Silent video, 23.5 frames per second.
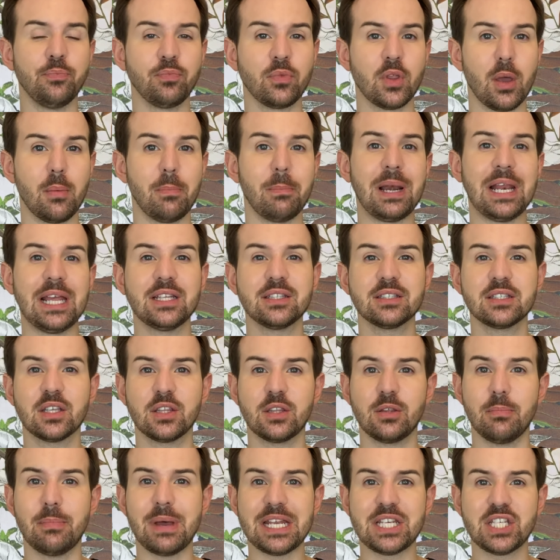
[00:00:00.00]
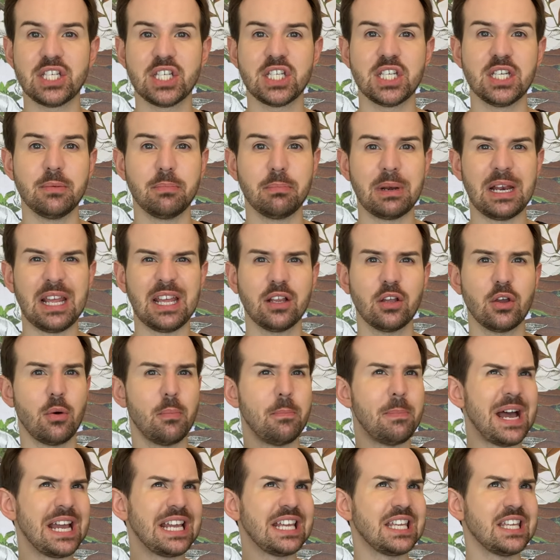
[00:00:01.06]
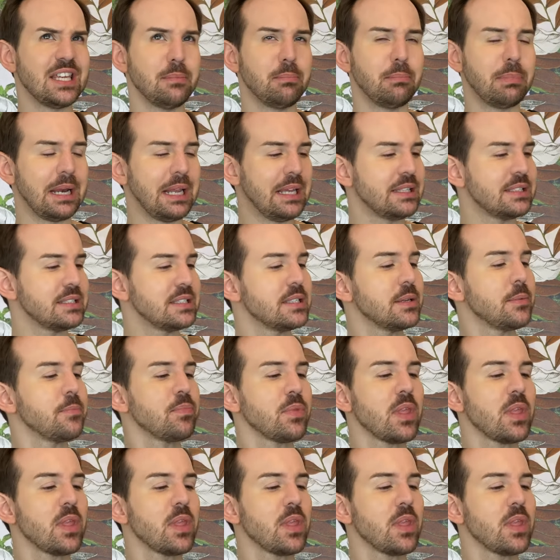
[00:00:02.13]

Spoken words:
a plant, the baki plant.